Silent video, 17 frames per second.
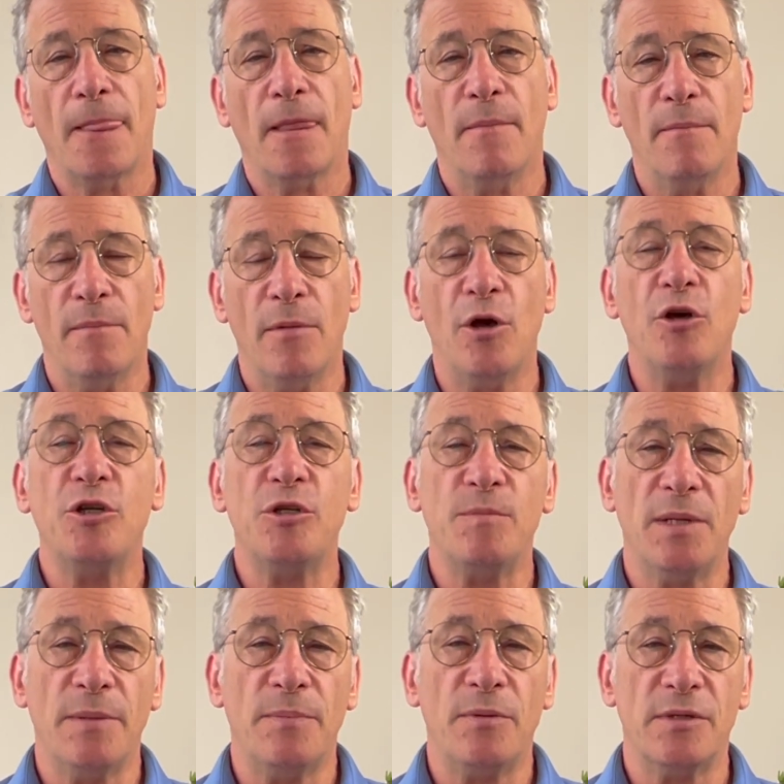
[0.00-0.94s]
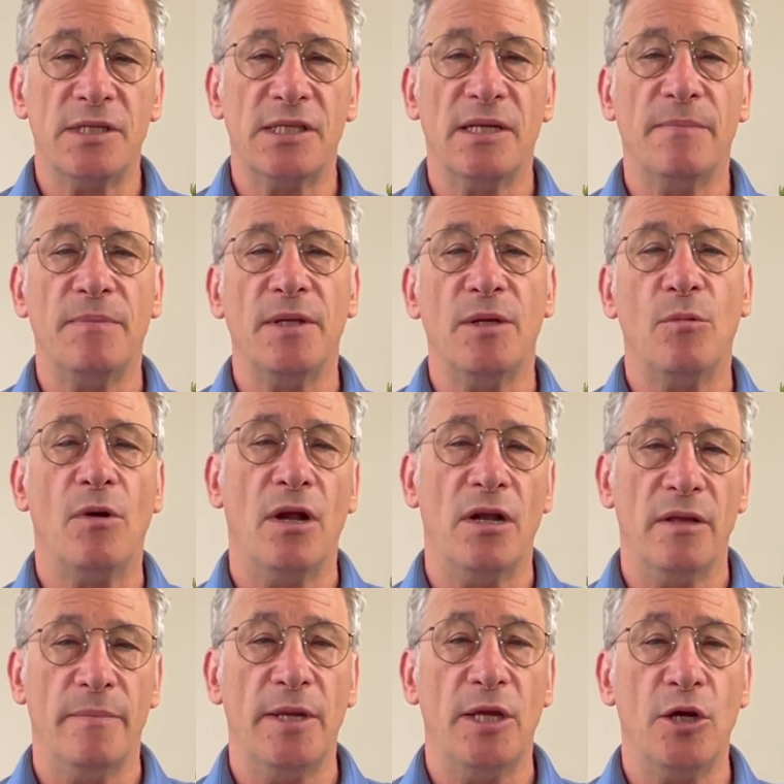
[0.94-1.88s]
Most people simply
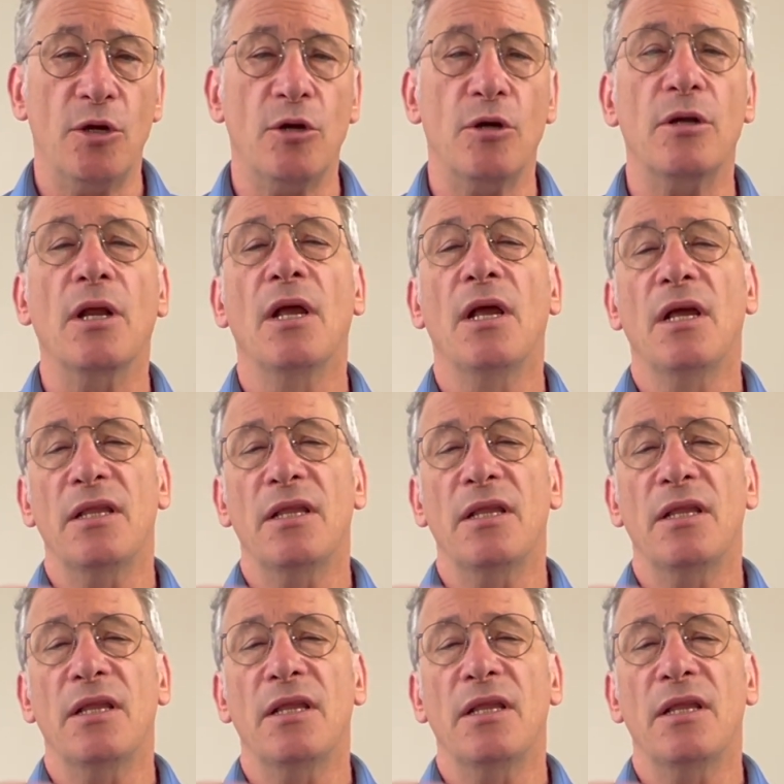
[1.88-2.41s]
want to be heard.